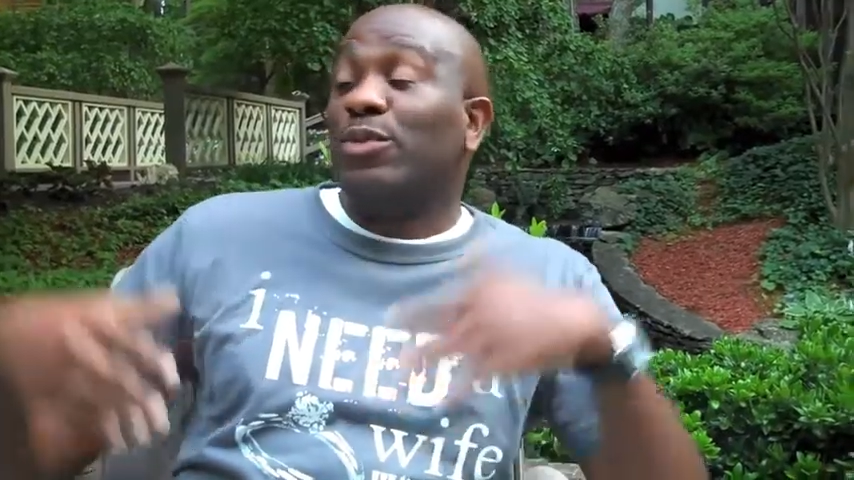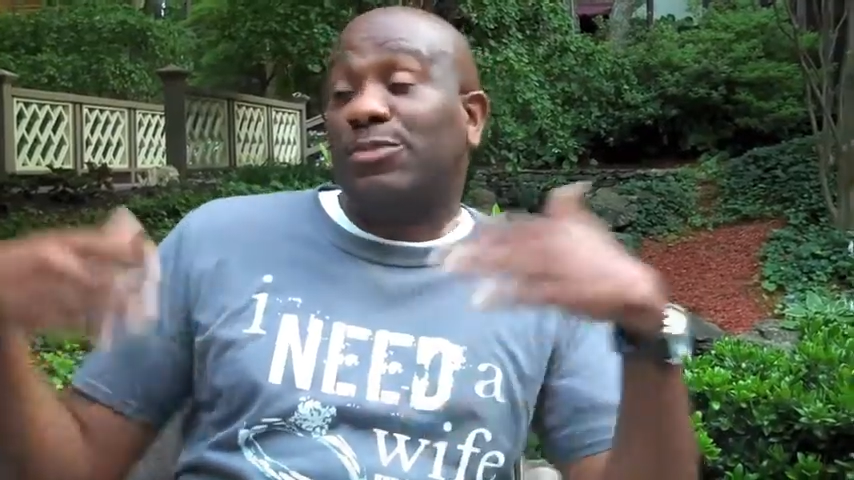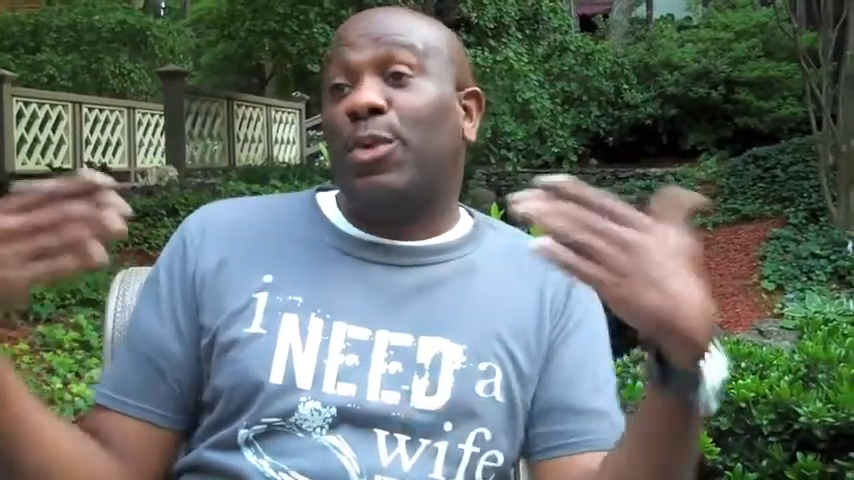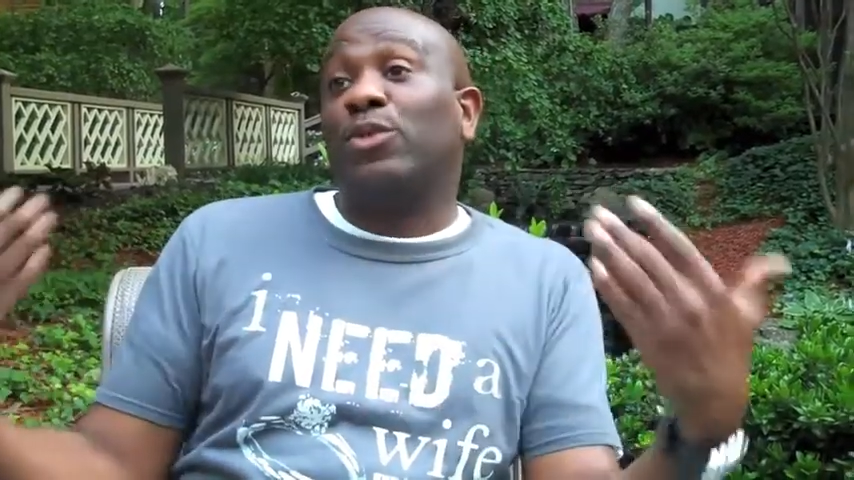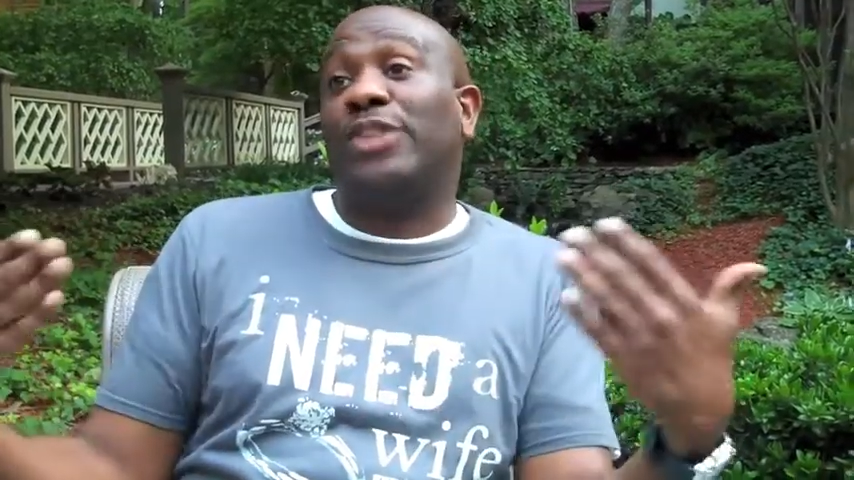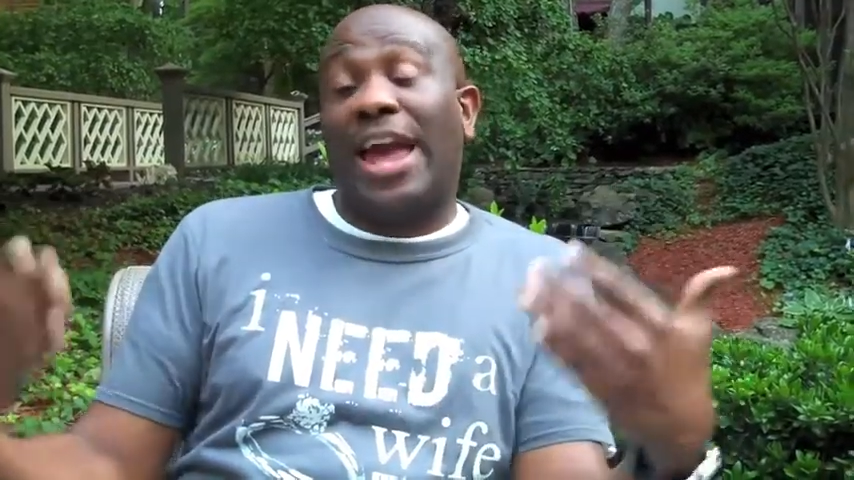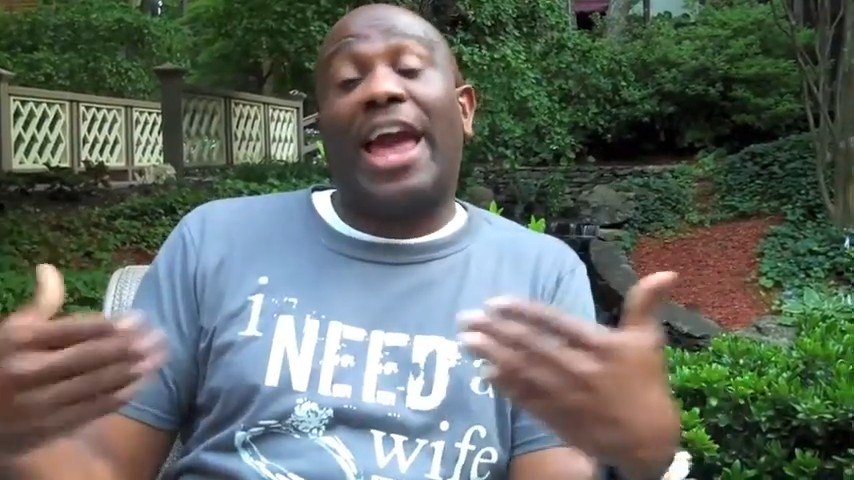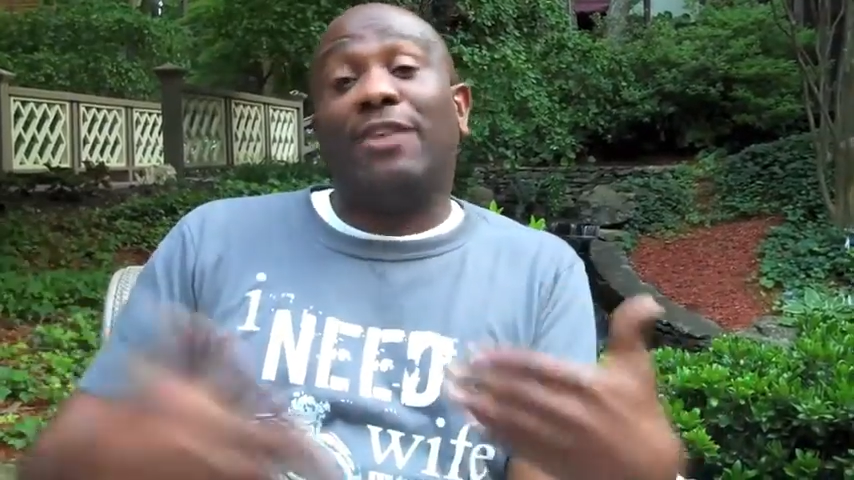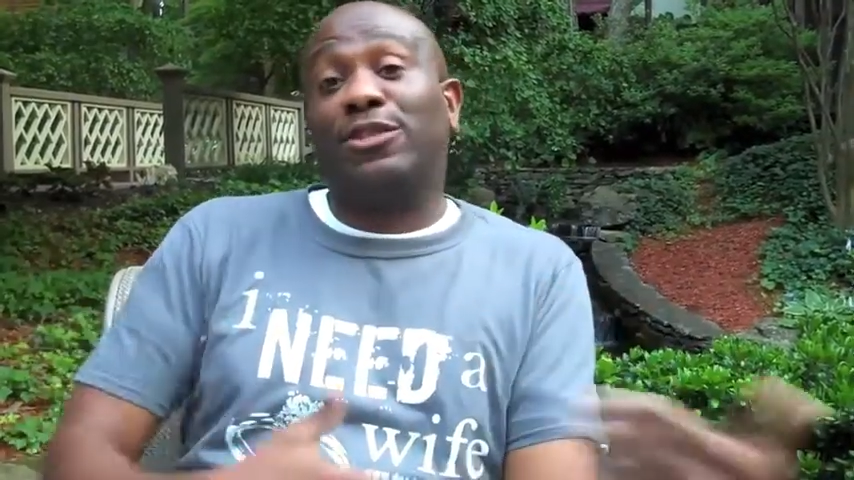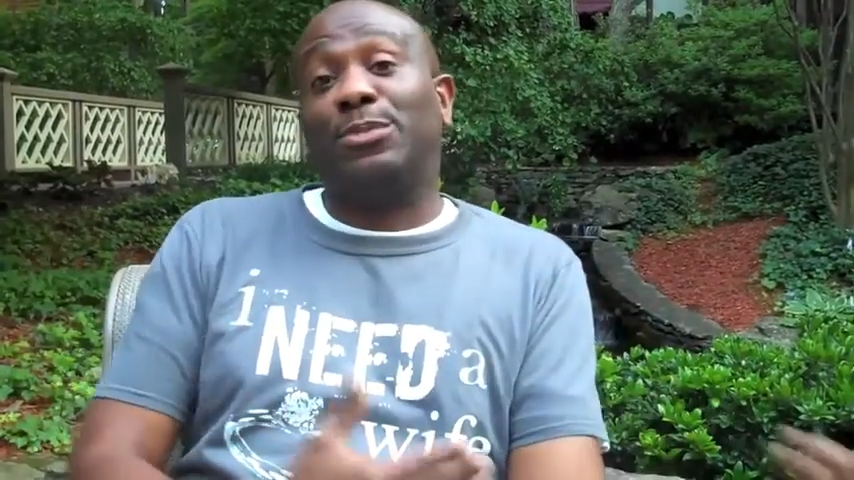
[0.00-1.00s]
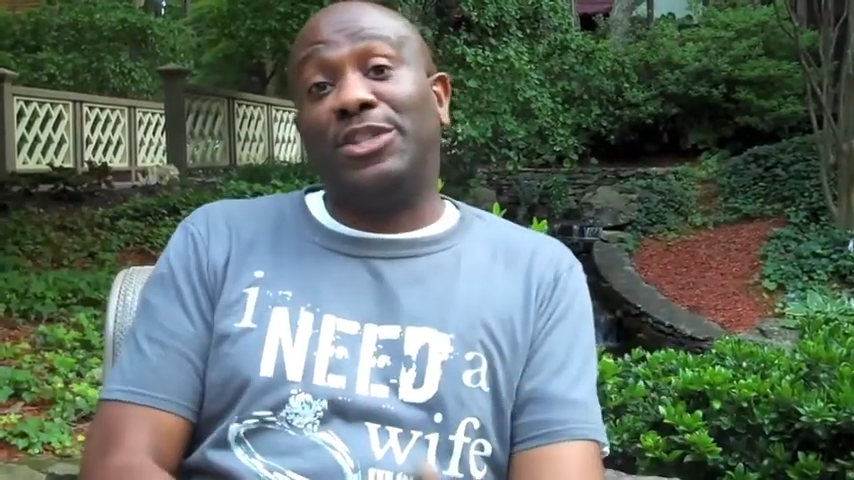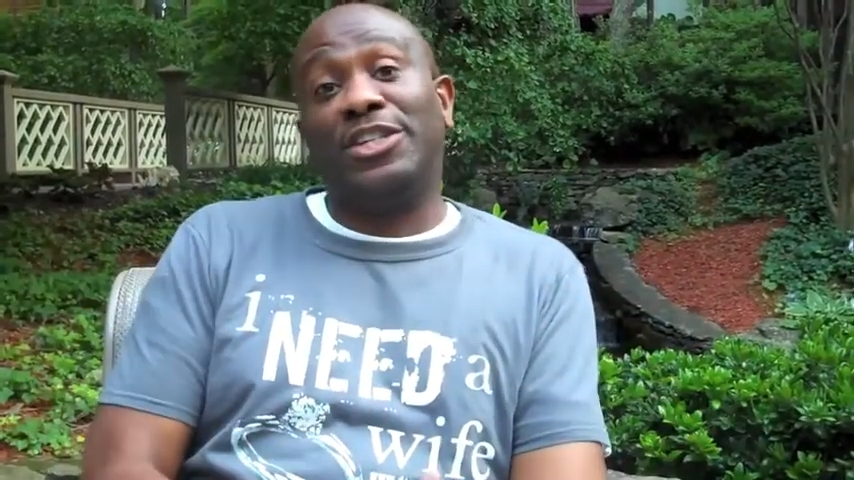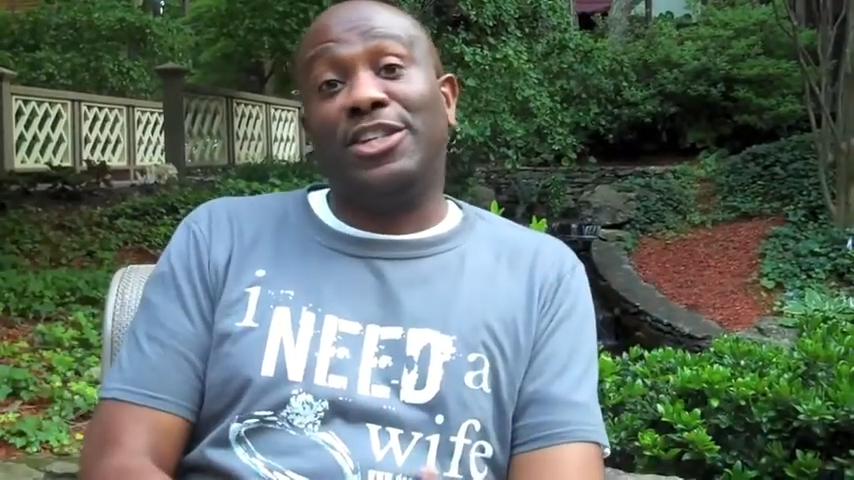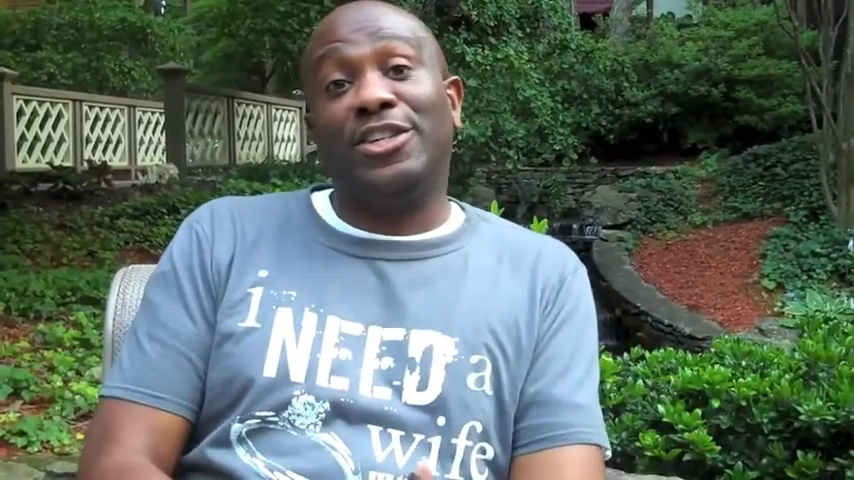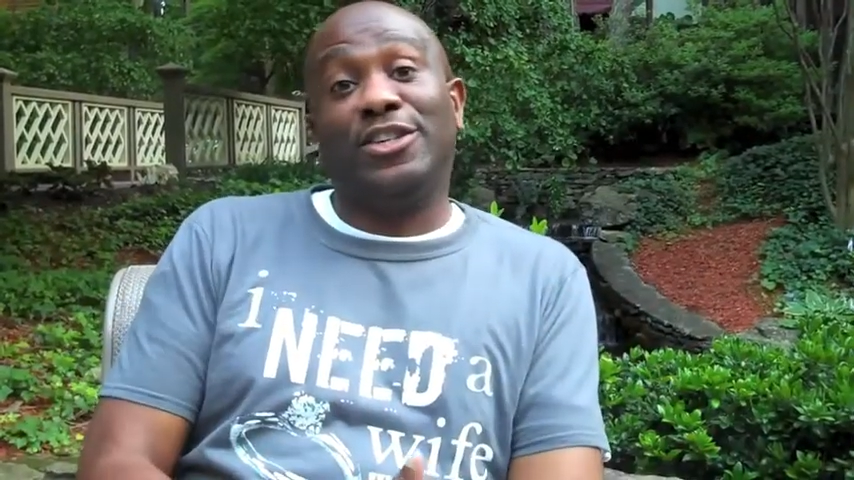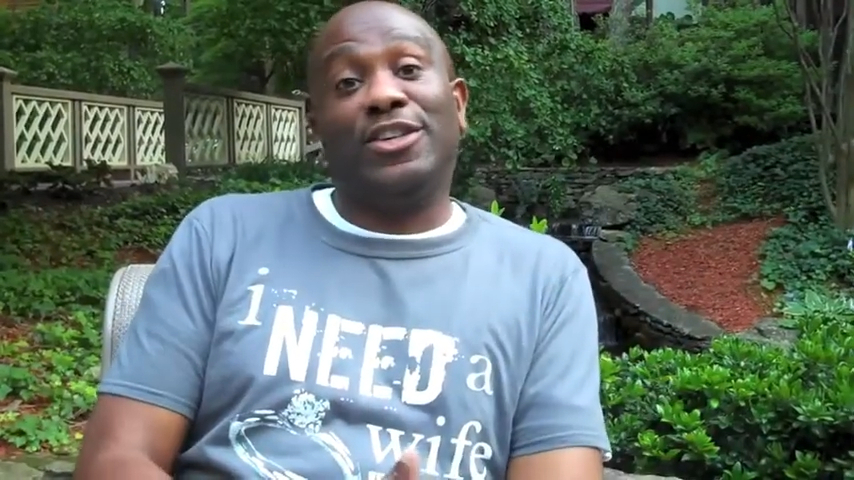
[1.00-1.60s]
we're supposed to have some tea